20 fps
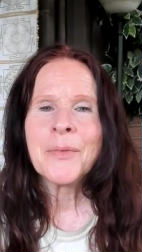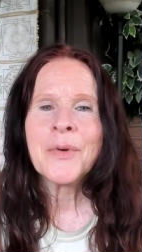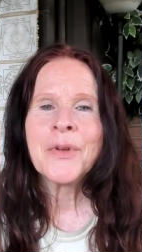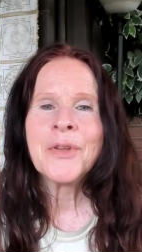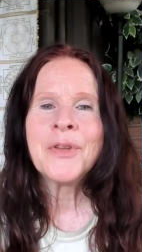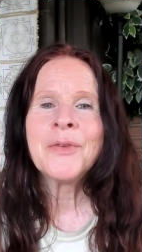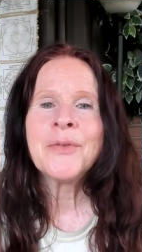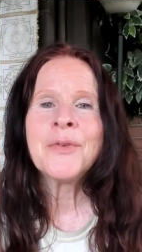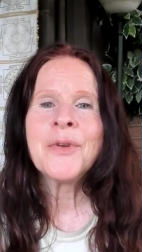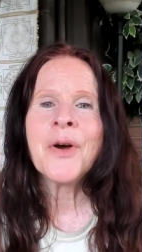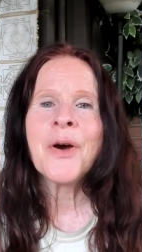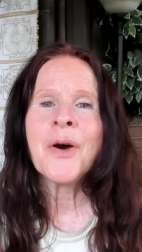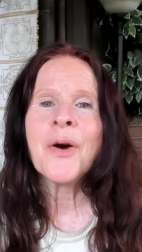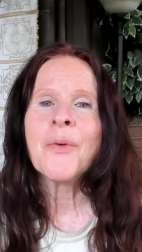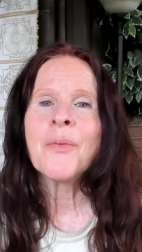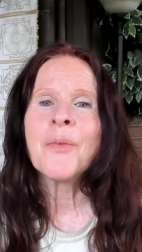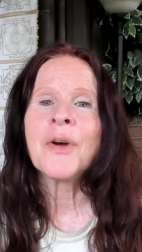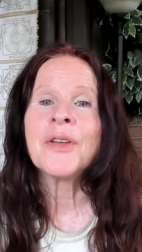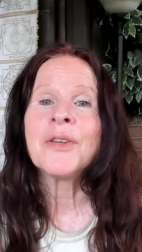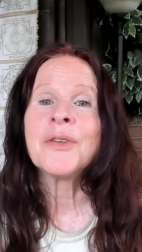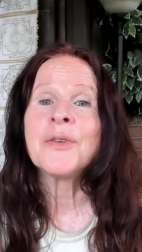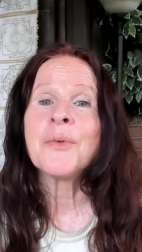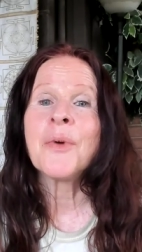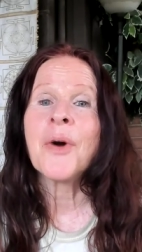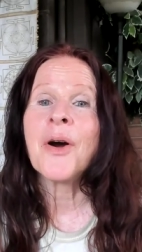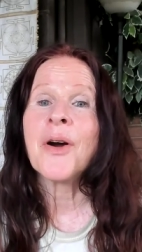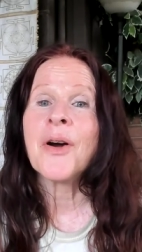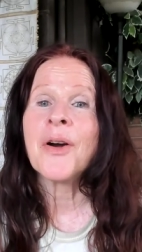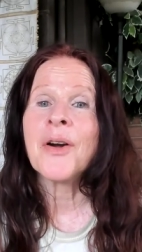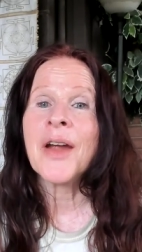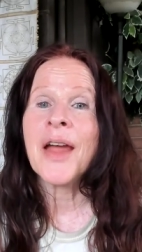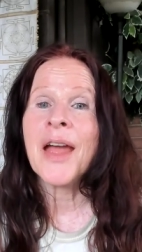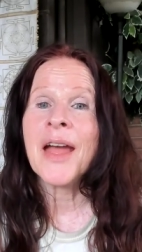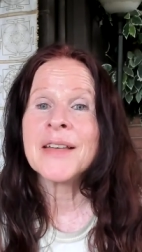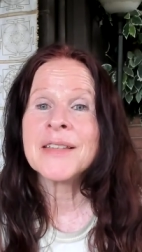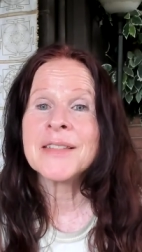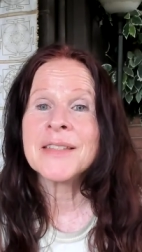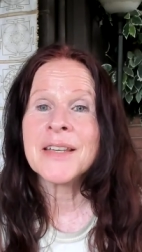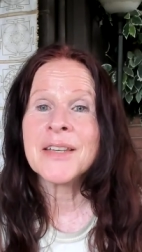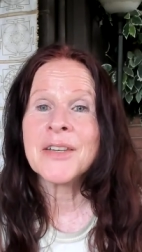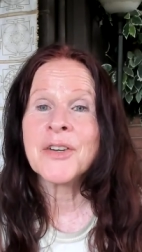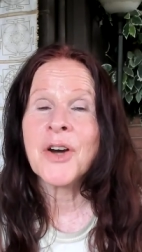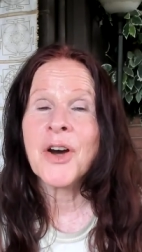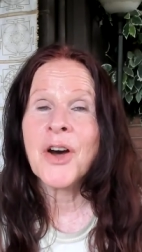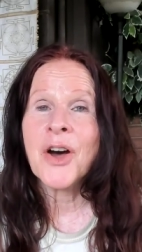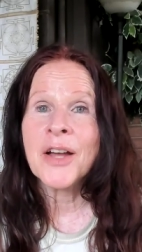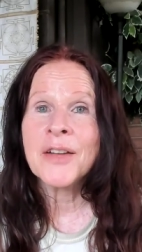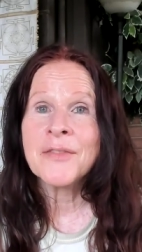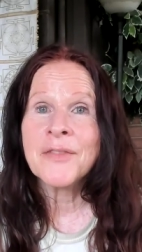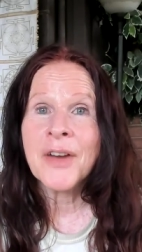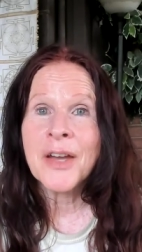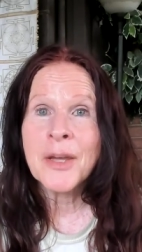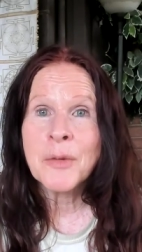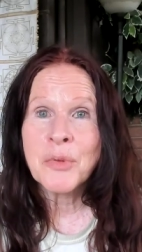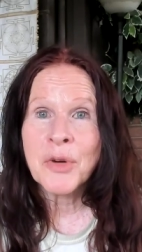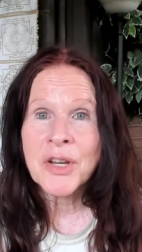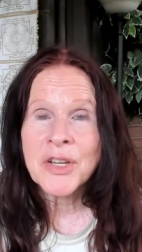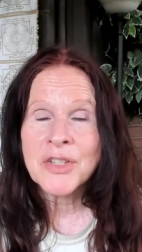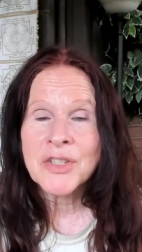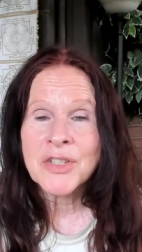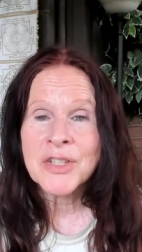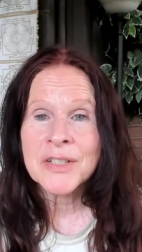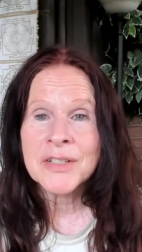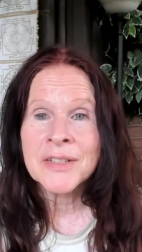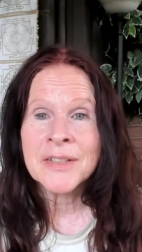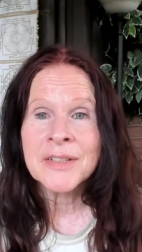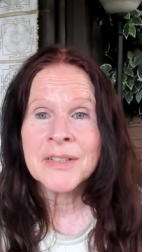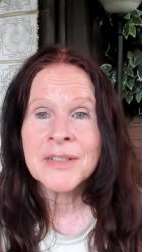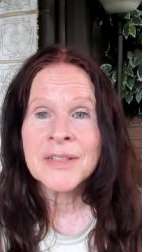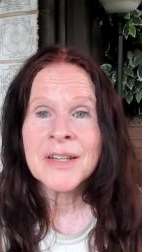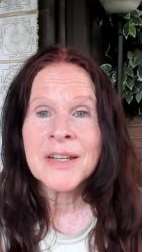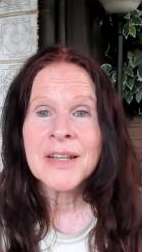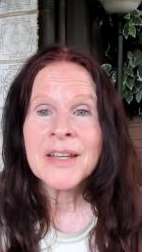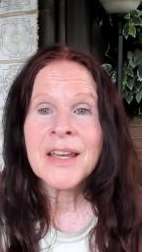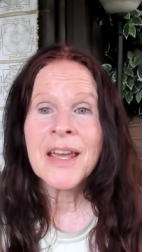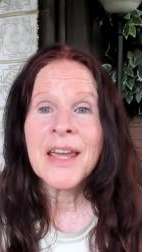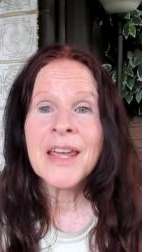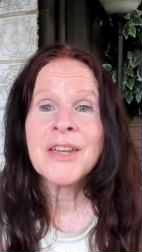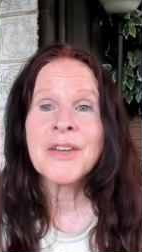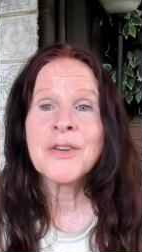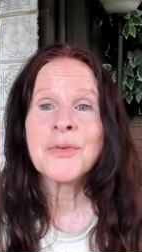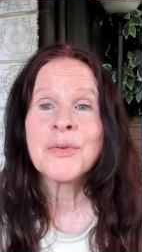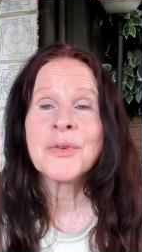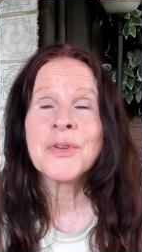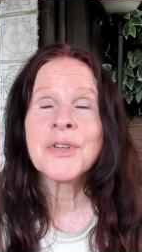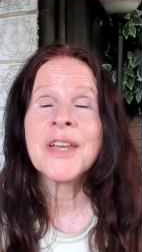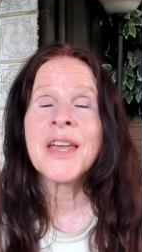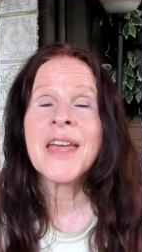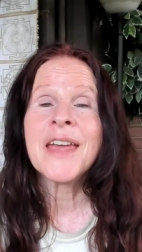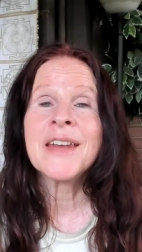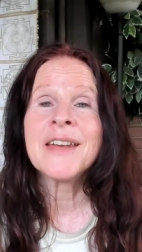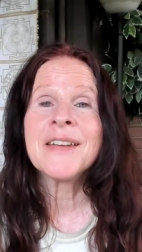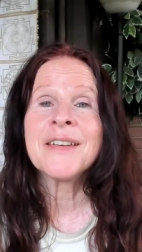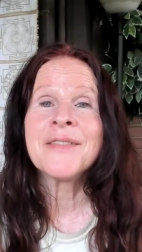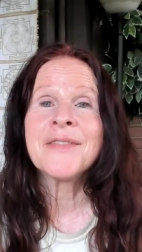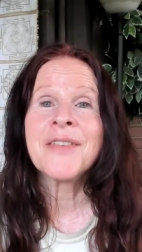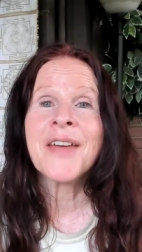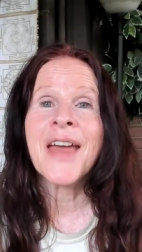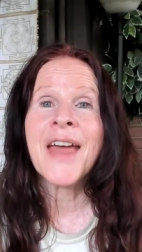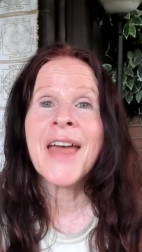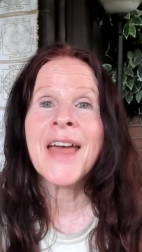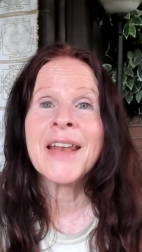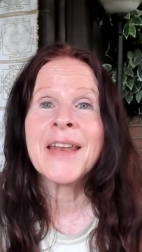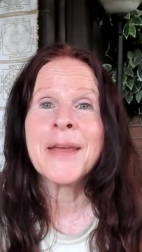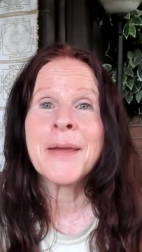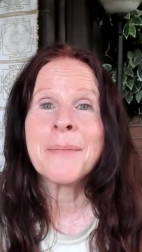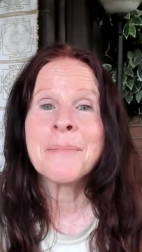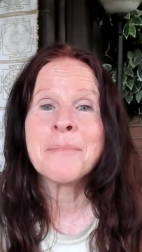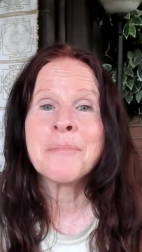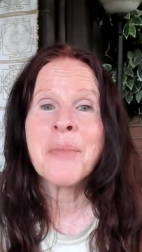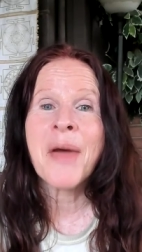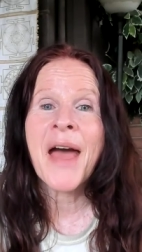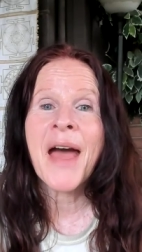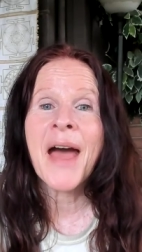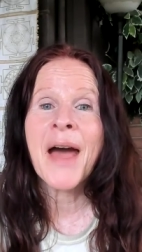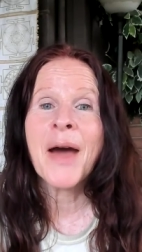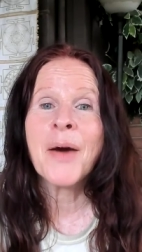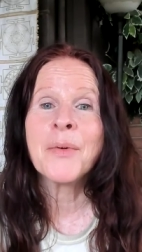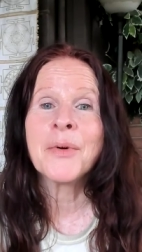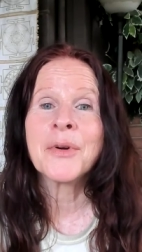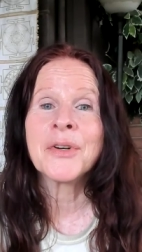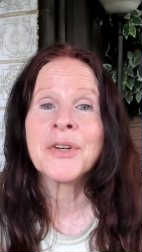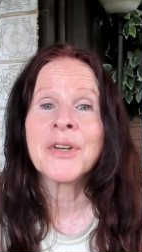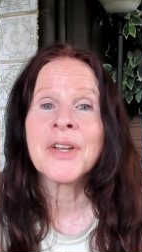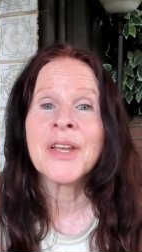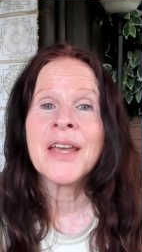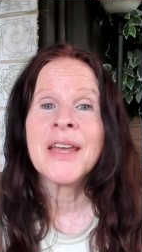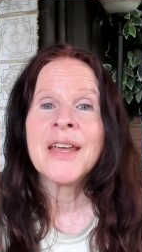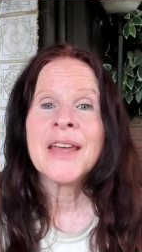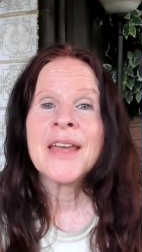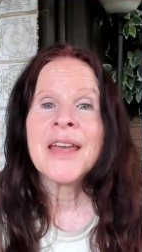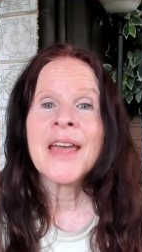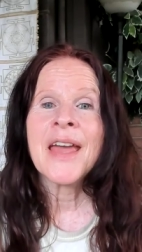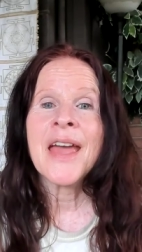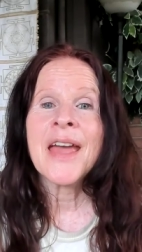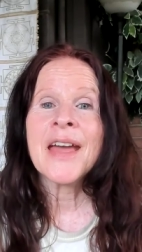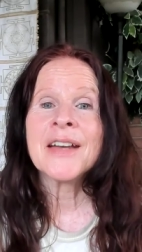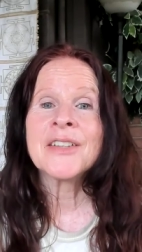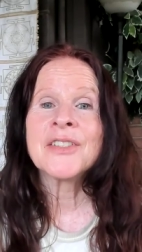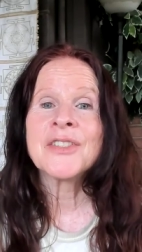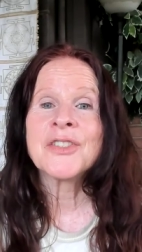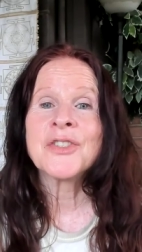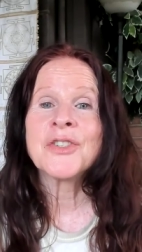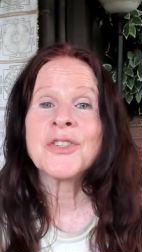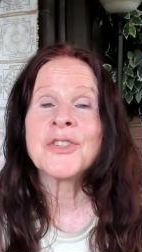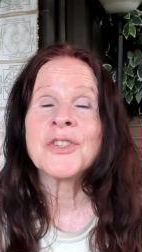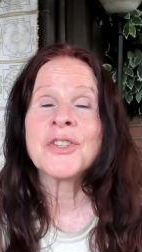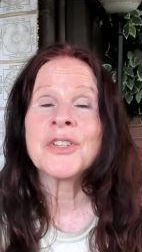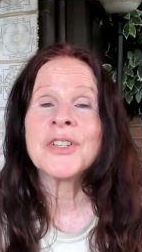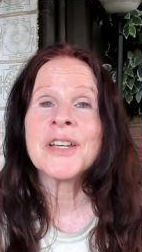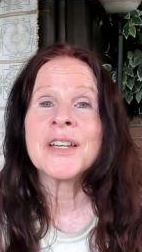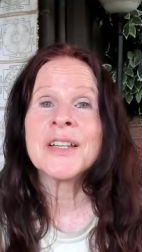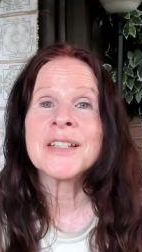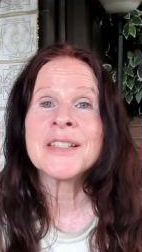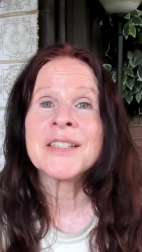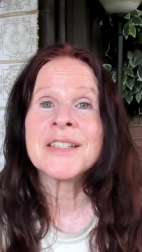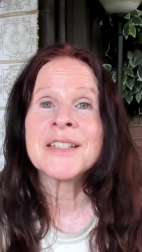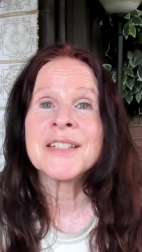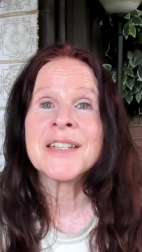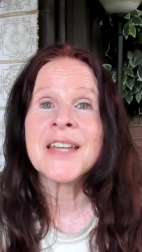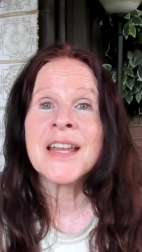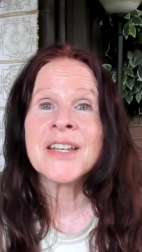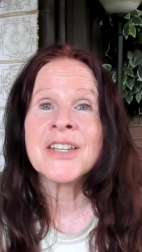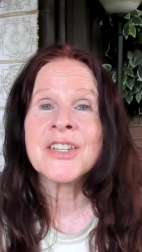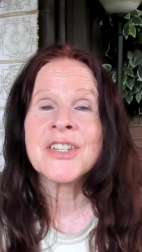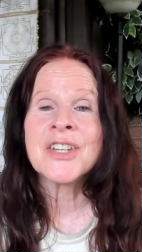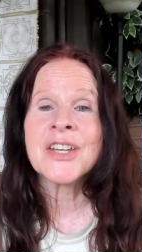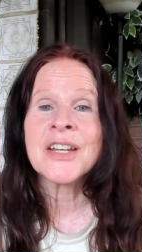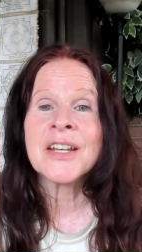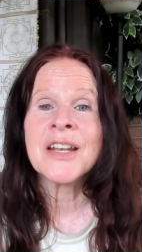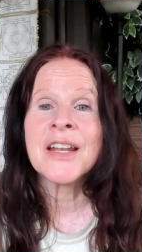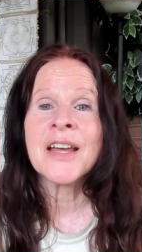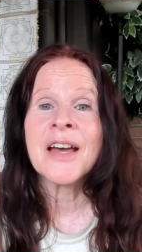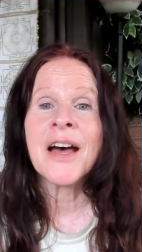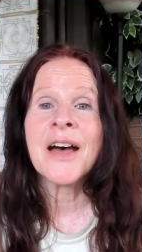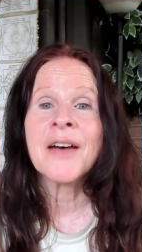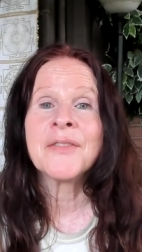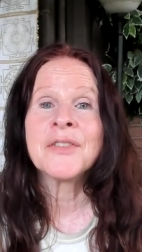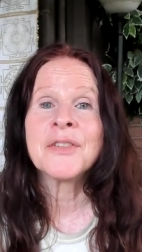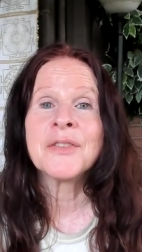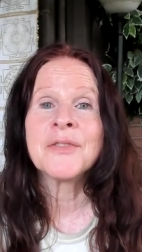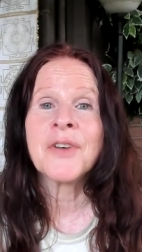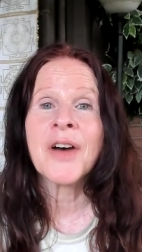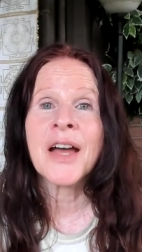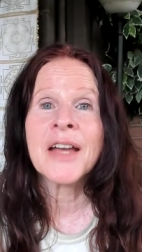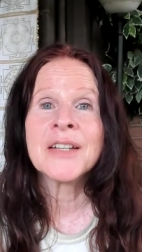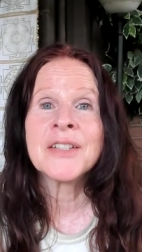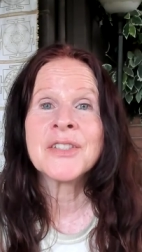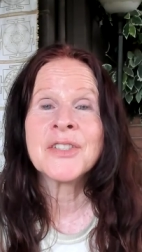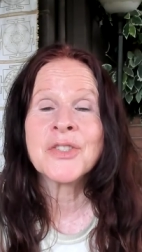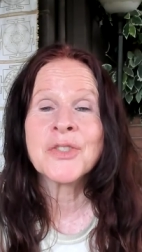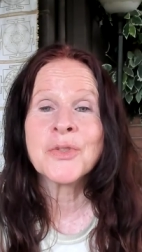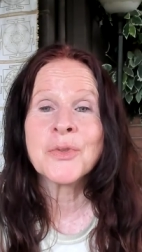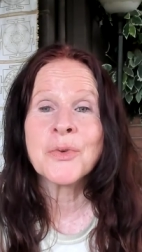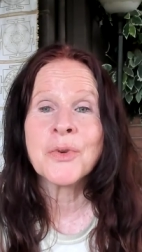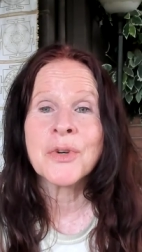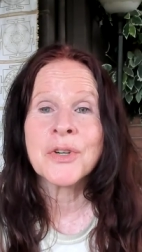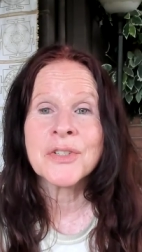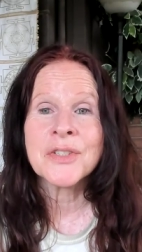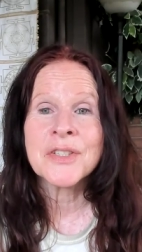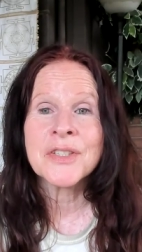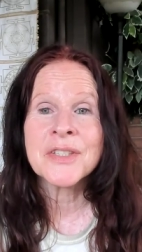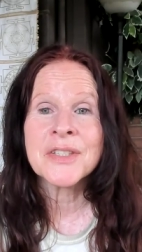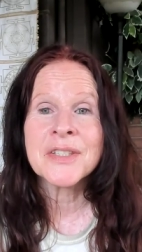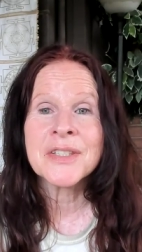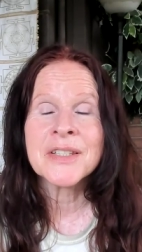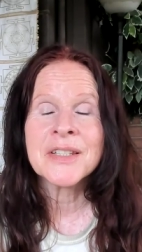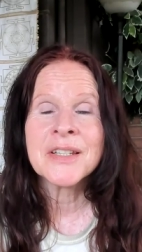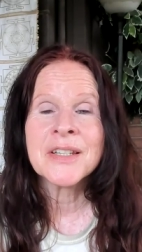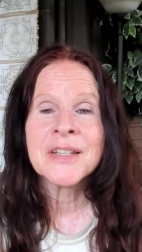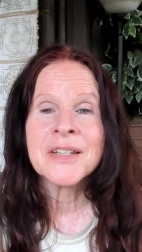When you know what you are as a God vibration, a creative and empowered external extension of divine source,